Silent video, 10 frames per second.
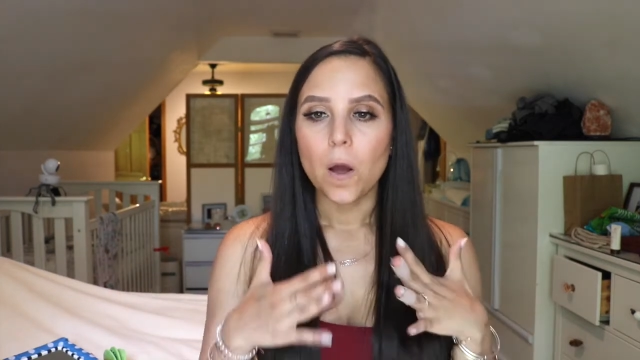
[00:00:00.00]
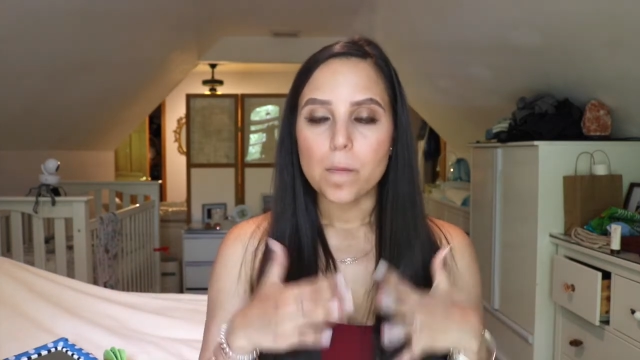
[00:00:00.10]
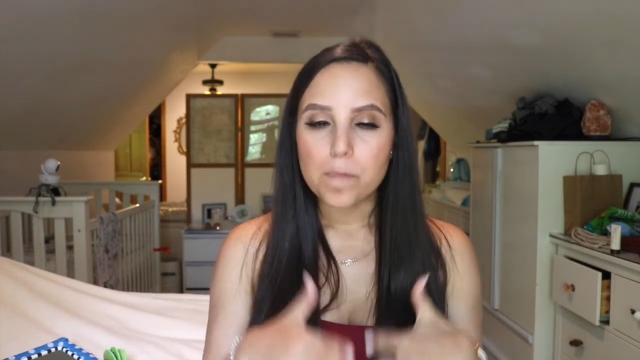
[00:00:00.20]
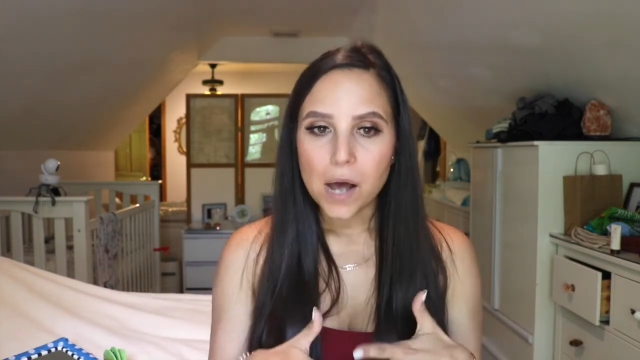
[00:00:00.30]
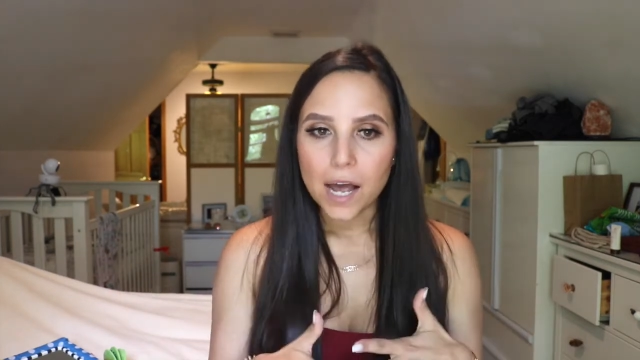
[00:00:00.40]

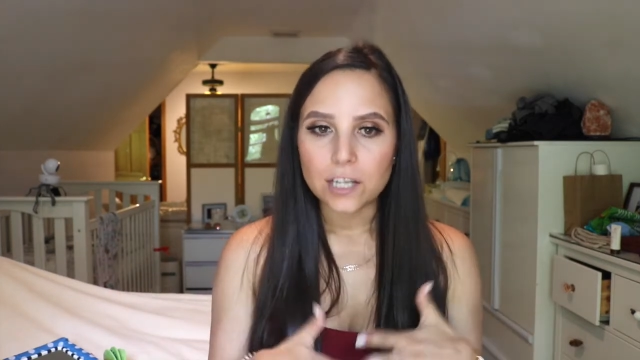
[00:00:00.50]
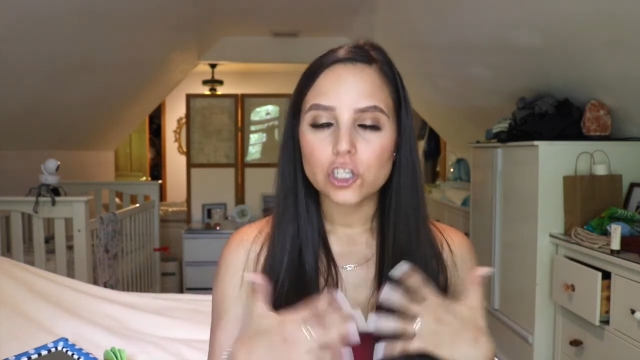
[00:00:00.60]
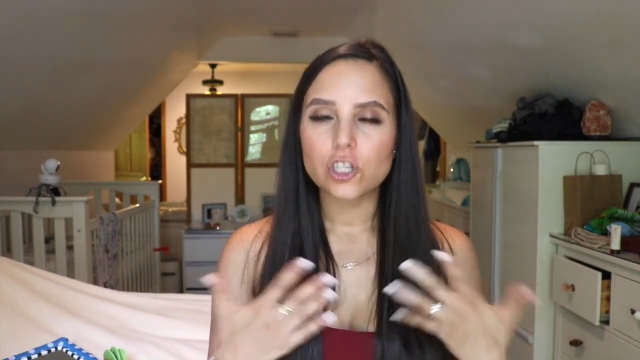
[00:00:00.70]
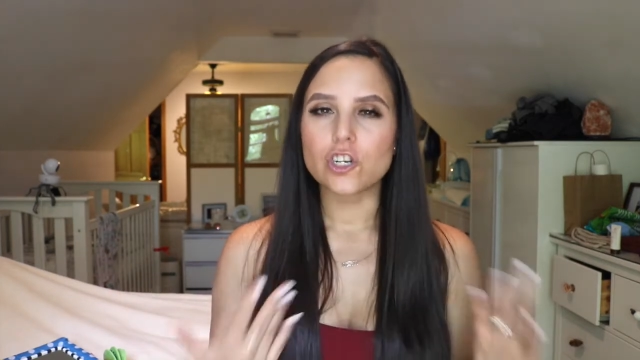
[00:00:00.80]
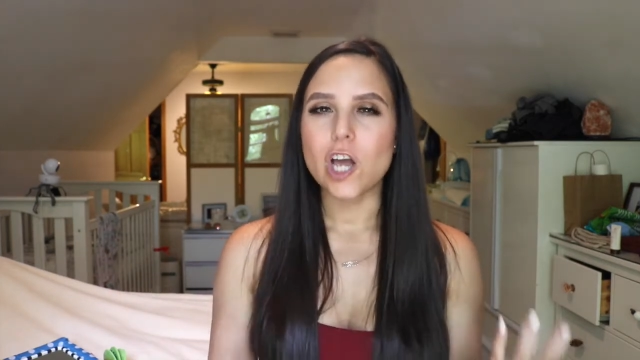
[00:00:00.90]
But
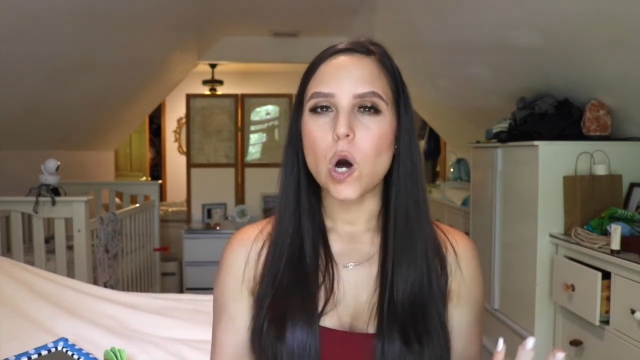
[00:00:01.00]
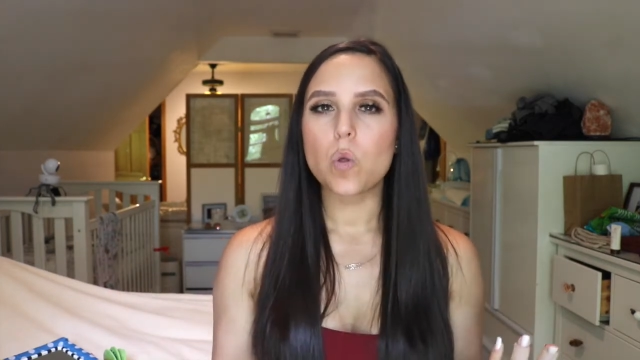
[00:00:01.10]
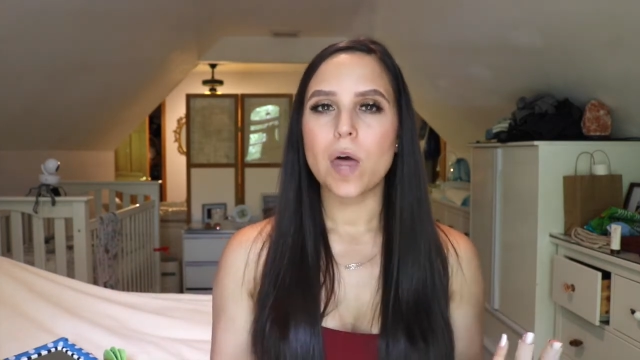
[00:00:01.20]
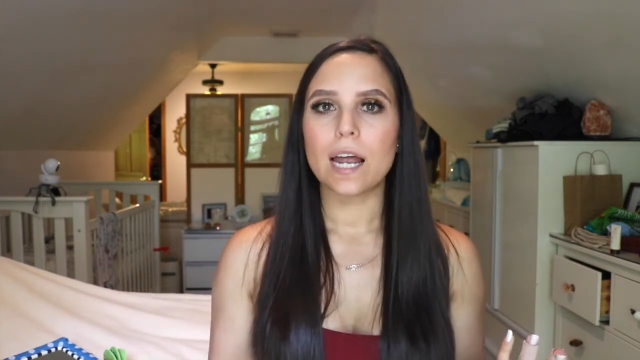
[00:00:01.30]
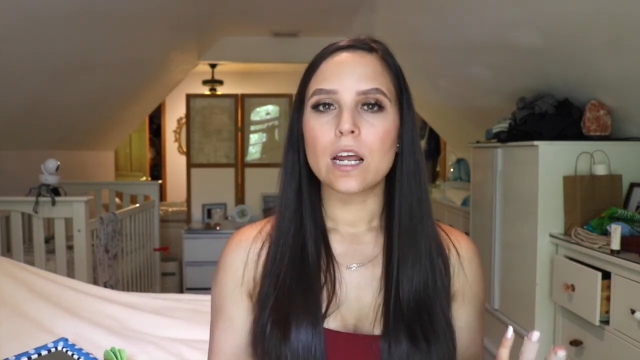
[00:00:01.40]
just
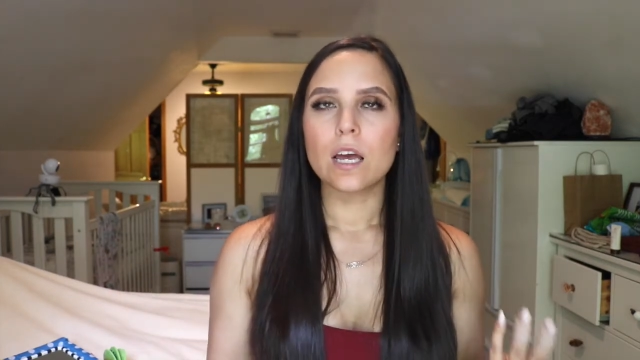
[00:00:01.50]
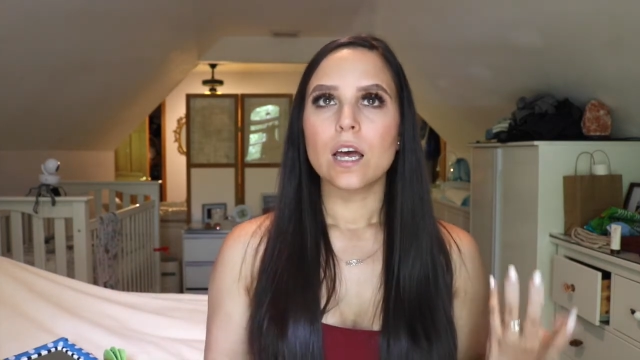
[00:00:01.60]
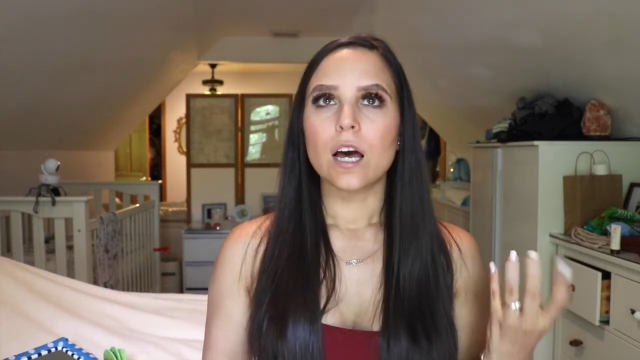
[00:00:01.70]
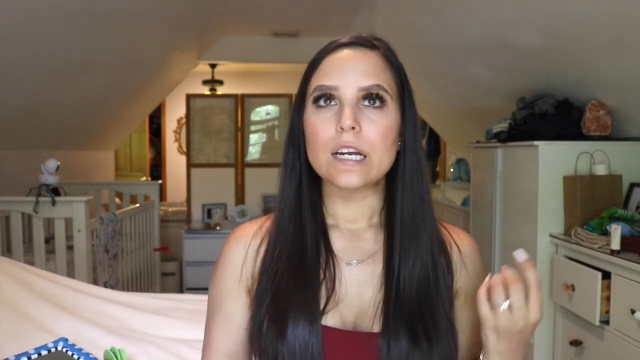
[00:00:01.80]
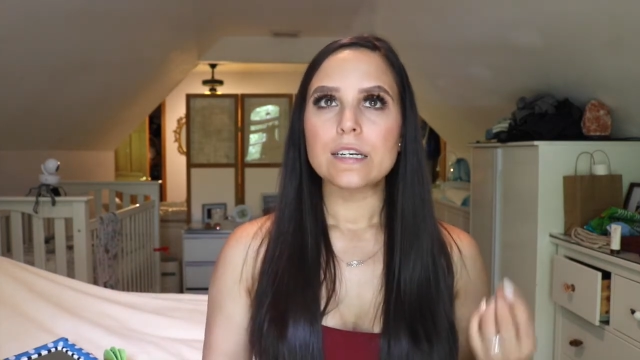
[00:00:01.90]
know that
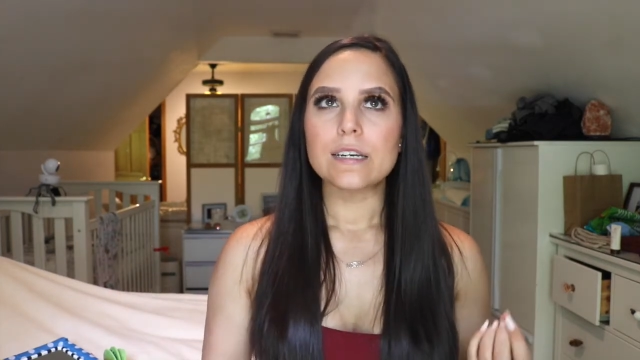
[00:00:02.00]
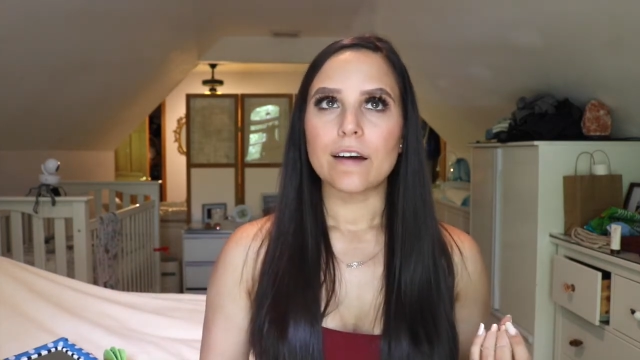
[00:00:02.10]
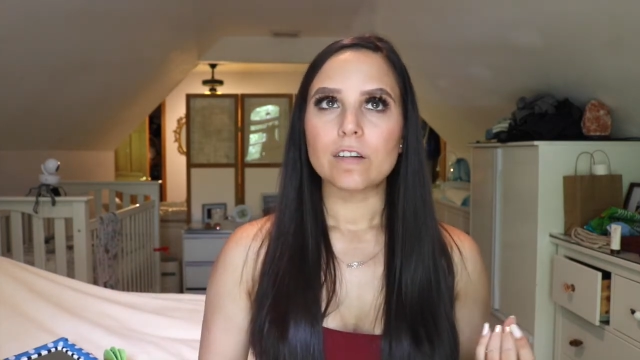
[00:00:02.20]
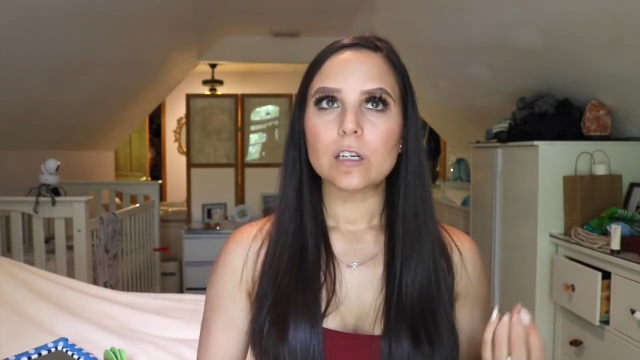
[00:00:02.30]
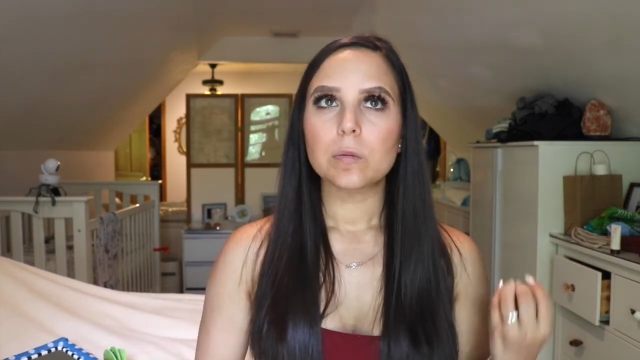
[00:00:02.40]

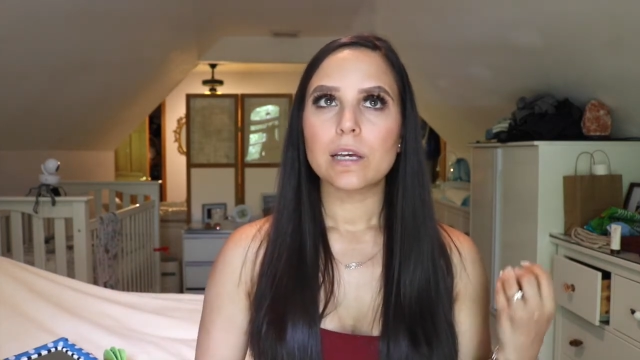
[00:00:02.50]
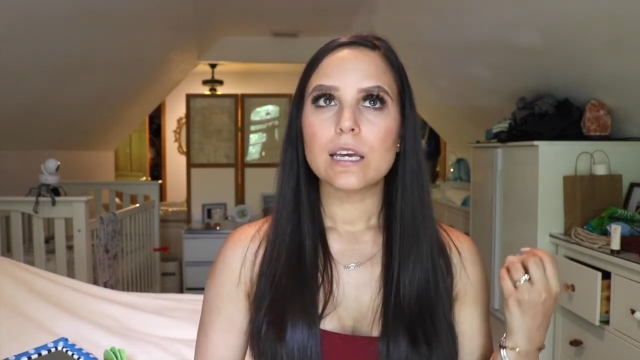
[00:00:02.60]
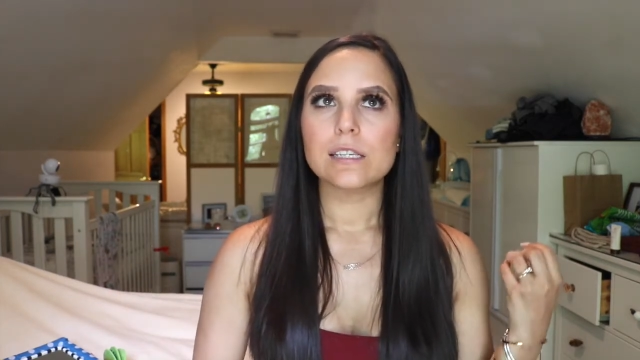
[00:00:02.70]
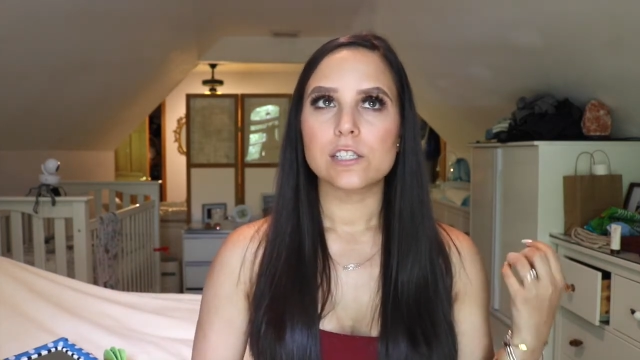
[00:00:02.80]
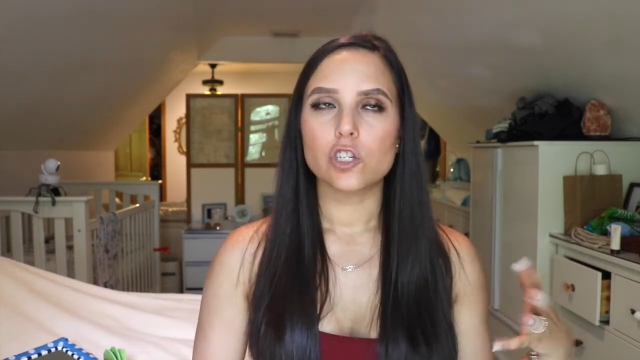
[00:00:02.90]

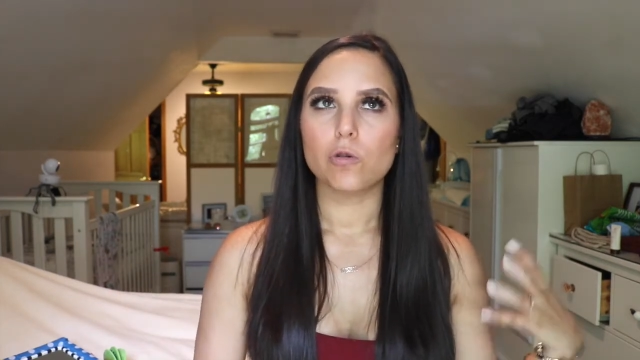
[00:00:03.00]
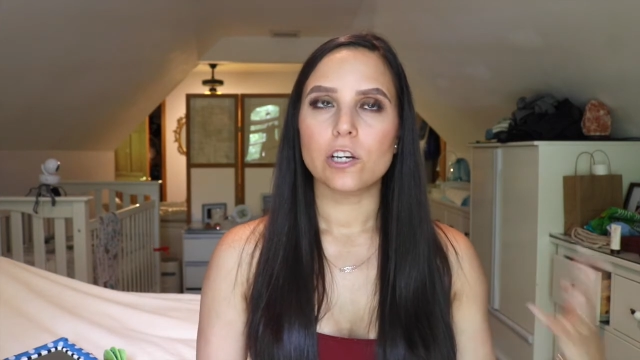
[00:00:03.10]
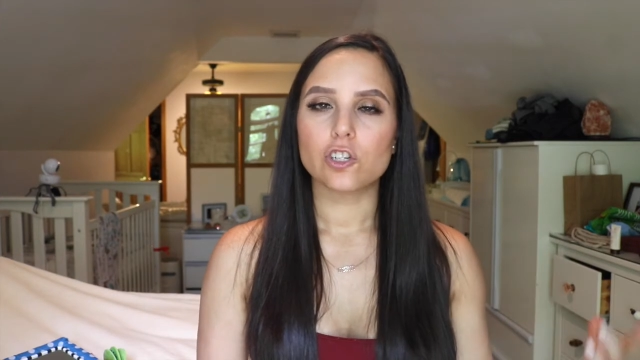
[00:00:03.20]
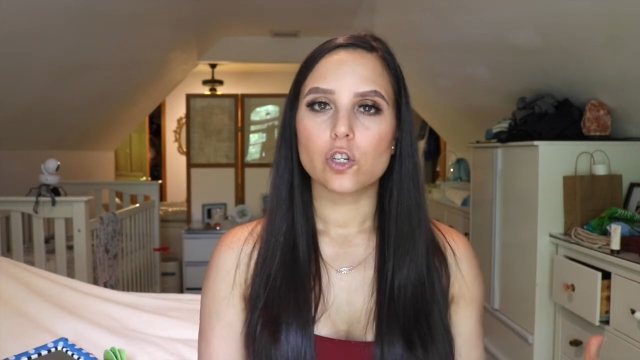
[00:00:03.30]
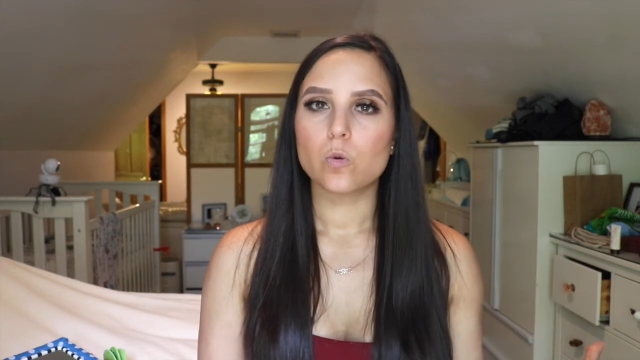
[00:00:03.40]
inevitably
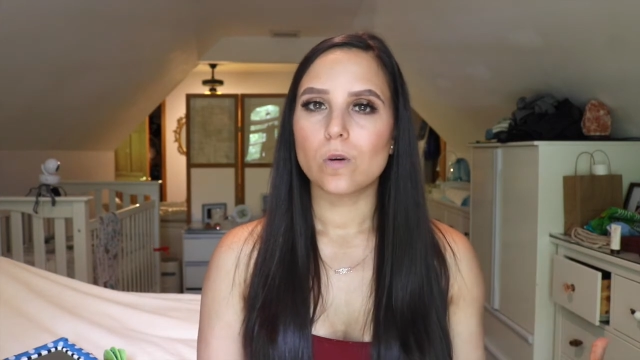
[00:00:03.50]
situations